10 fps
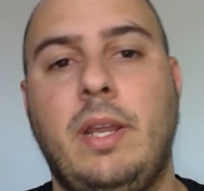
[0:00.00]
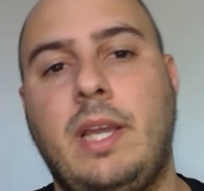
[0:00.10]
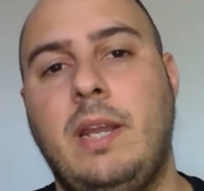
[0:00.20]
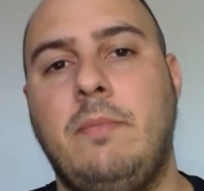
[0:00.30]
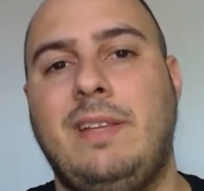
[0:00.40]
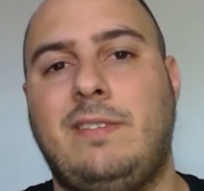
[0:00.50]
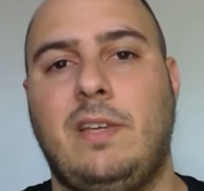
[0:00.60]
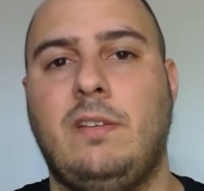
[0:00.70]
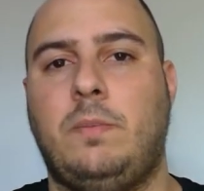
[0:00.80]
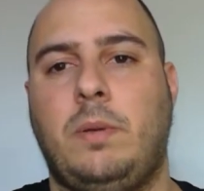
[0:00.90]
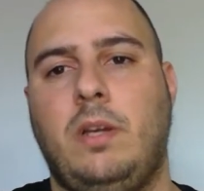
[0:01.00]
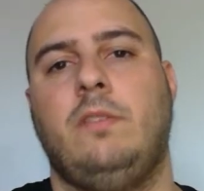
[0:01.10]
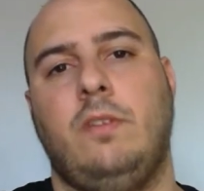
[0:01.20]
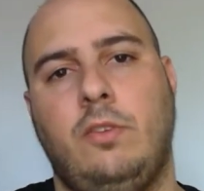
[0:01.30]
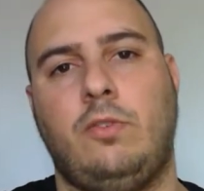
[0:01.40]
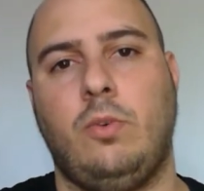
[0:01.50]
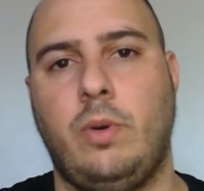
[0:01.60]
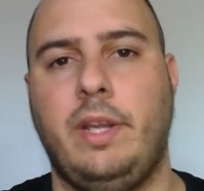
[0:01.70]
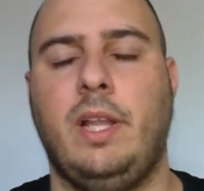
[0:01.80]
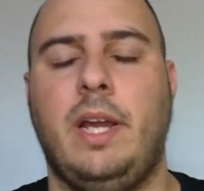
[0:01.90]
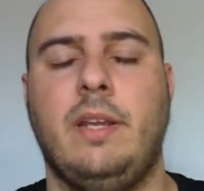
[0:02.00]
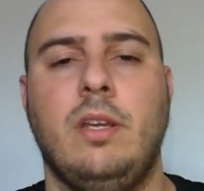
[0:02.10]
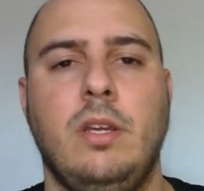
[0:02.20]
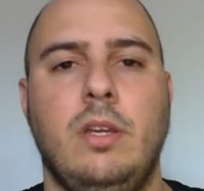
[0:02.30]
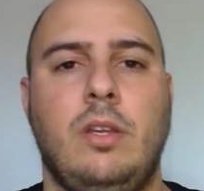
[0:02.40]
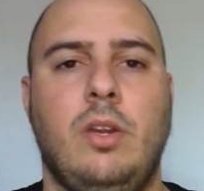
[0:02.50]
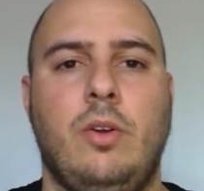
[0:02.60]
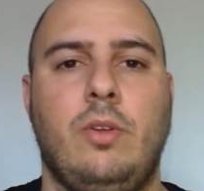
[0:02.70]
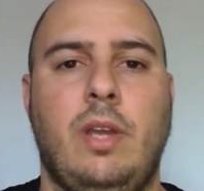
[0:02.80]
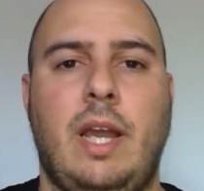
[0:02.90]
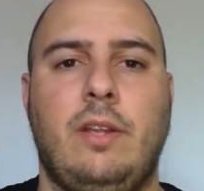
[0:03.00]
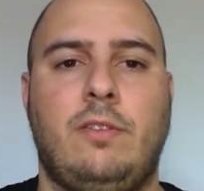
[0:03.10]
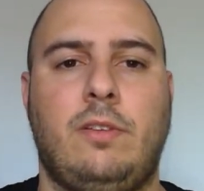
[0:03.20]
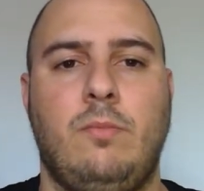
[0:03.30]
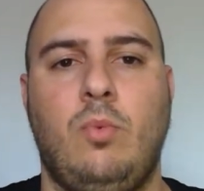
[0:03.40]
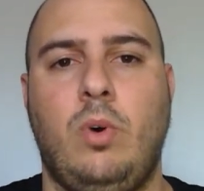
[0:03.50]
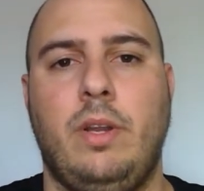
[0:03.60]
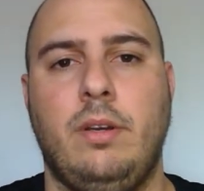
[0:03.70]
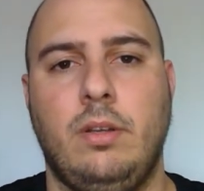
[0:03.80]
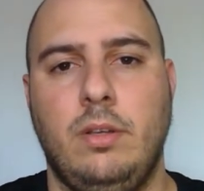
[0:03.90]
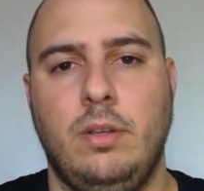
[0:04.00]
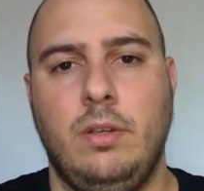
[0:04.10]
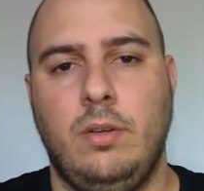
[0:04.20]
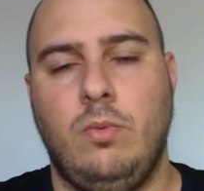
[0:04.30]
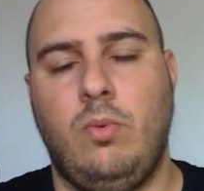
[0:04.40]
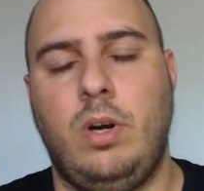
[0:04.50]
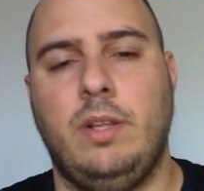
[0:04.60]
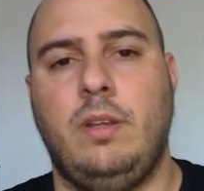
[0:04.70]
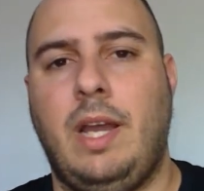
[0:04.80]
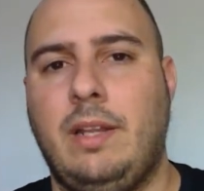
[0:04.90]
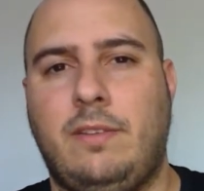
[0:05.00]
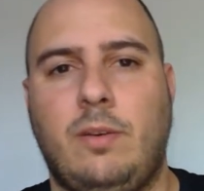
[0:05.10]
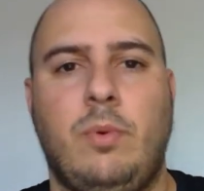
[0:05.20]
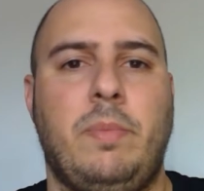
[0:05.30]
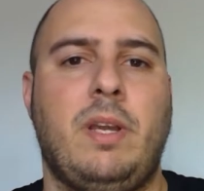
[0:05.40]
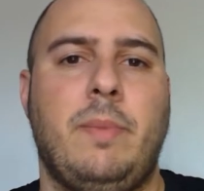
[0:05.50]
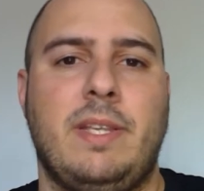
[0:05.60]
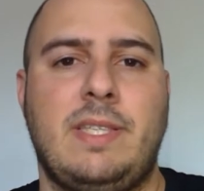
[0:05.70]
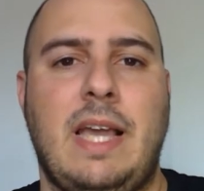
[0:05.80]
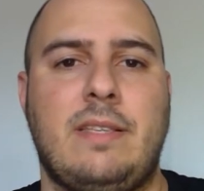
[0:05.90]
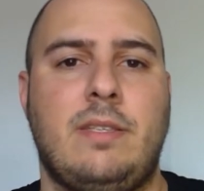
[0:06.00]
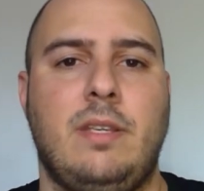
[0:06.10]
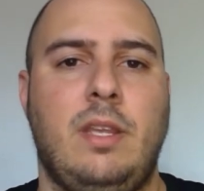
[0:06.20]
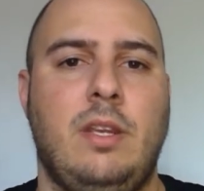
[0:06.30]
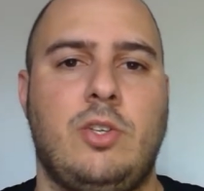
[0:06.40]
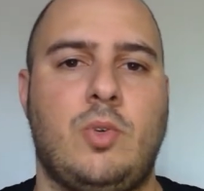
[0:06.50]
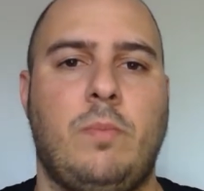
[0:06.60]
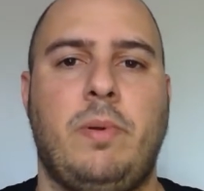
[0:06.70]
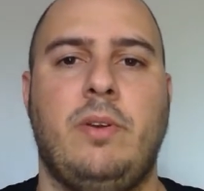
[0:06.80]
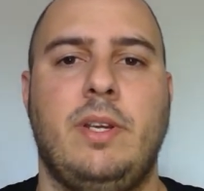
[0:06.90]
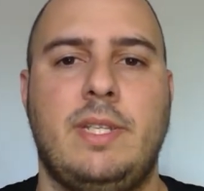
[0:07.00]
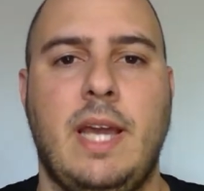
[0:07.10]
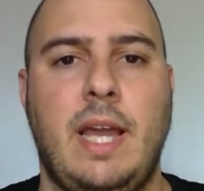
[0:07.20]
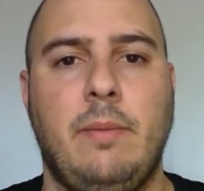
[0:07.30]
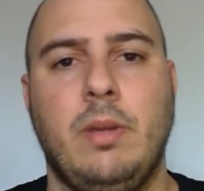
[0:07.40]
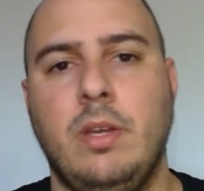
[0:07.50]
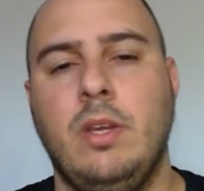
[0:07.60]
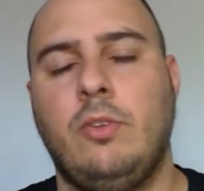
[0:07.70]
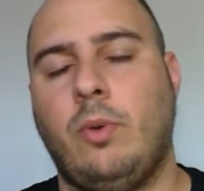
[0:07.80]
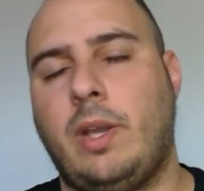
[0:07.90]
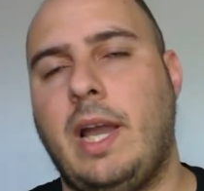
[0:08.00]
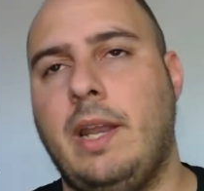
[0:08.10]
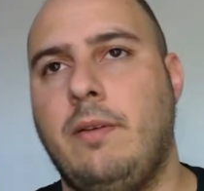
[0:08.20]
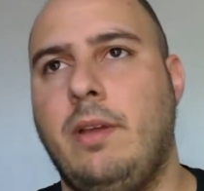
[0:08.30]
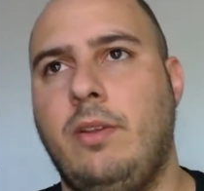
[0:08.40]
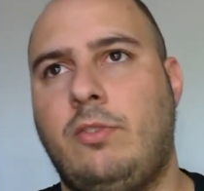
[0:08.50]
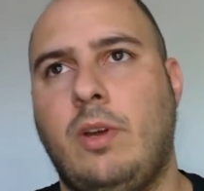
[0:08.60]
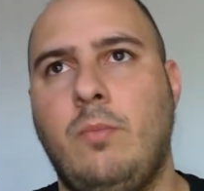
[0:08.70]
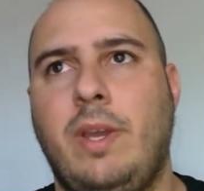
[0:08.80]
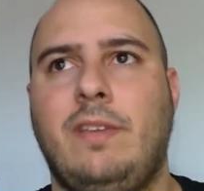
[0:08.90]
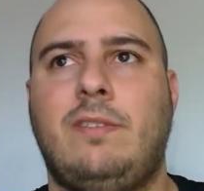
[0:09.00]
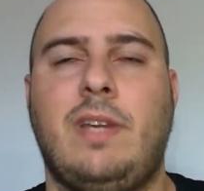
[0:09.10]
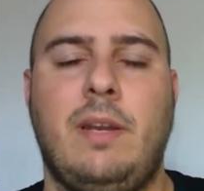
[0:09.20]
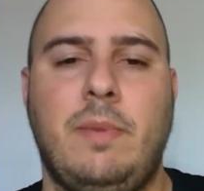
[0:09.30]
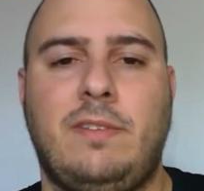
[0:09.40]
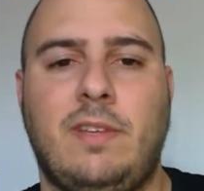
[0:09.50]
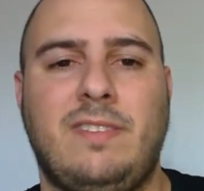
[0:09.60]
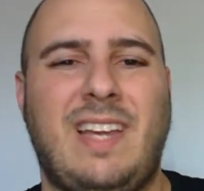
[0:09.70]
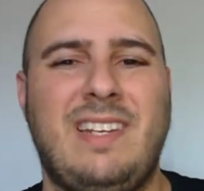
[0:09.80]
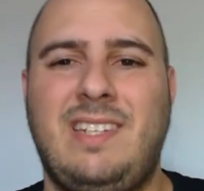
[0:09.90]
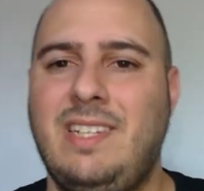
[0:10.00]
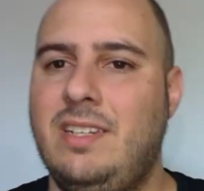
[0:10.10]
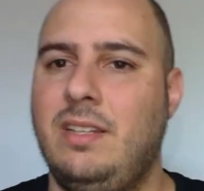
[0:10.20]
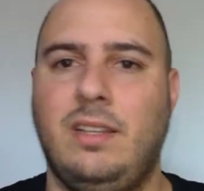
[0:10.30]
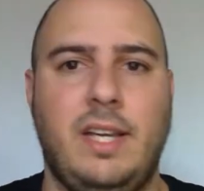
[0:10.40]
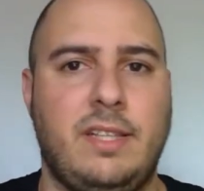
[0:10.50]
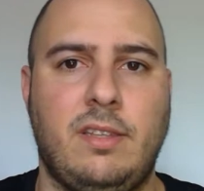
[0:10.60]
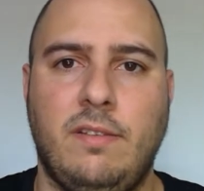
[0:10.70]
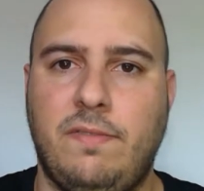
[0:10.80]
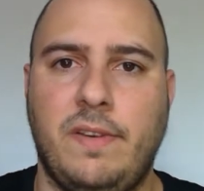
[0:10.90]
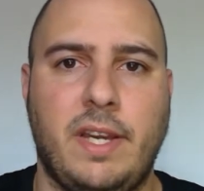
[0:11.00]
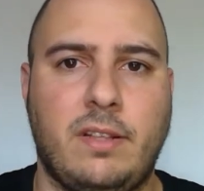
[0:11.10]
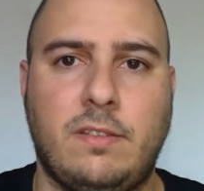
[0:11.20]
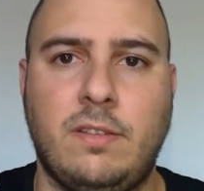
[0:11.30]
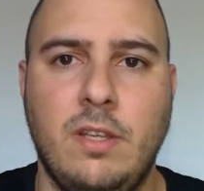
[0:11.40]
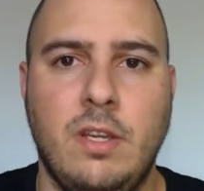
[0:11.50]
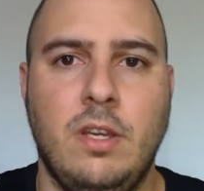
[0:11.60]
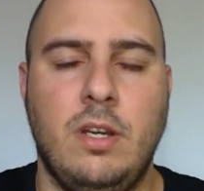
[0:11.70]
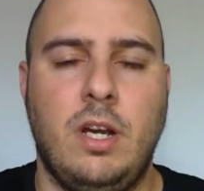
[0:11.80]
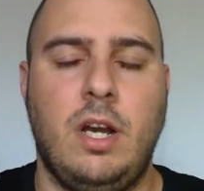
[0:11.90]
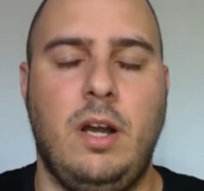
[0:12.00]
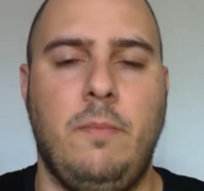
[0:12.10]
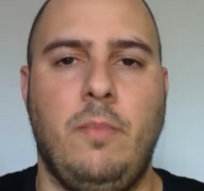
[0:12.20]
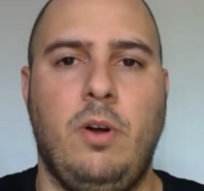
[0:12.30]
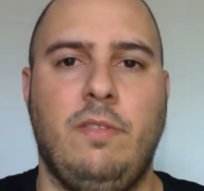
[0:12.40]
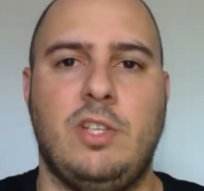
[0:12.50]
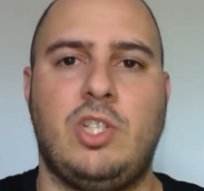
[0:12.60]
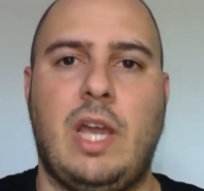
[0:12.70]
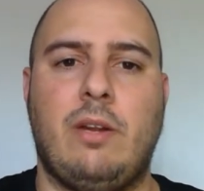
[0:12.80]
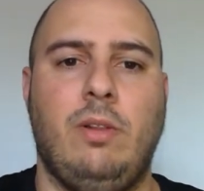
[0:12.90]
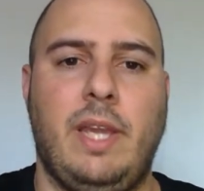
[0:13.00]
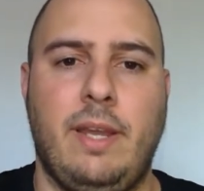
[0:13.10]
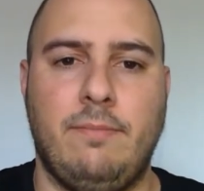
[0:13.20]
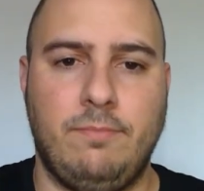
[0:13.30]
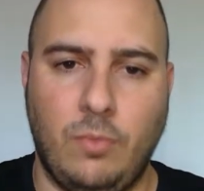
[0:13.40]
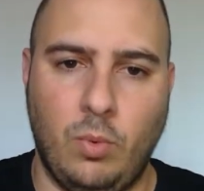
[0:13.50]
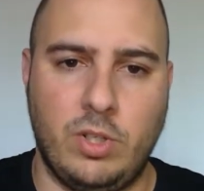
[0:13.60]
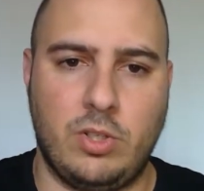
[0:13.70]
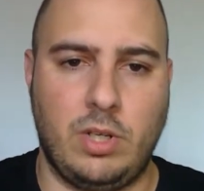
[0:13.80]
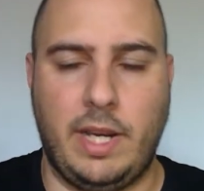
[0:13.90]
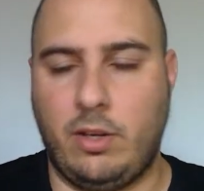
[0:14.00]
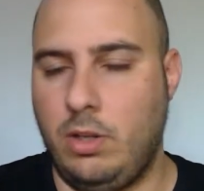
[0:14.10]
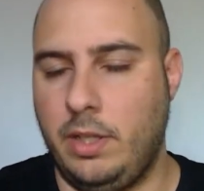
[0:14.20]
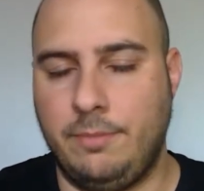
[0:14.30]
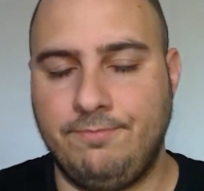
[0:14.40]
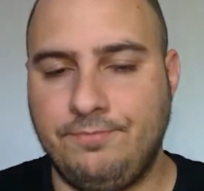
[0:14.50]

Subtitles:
it kind of made sense because of the storyline. You know, how does someone become an assassin in a short period of time? So it kind of, in some ways, kind of made sense. I didn't like the effects of the Shadowland, which I call it.